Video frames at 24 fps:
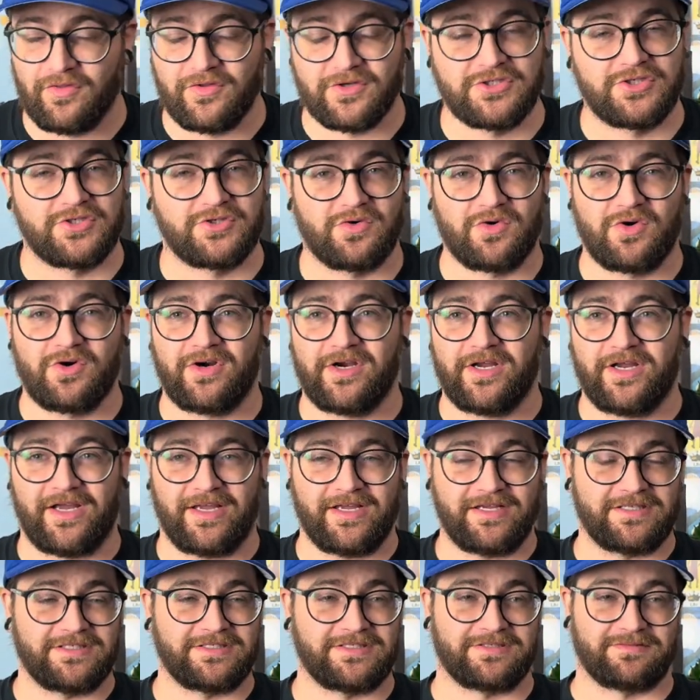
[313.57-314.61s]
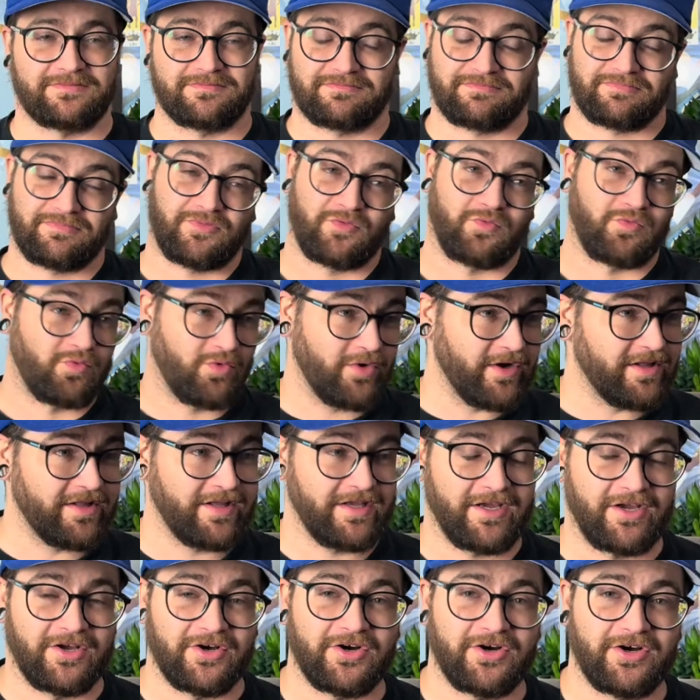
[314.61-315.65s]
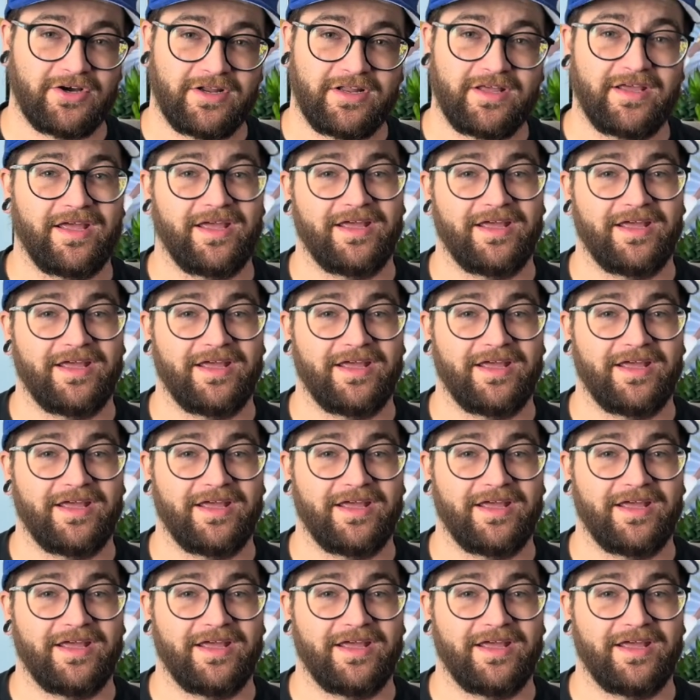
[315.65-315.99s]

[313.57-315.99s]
the story is really good.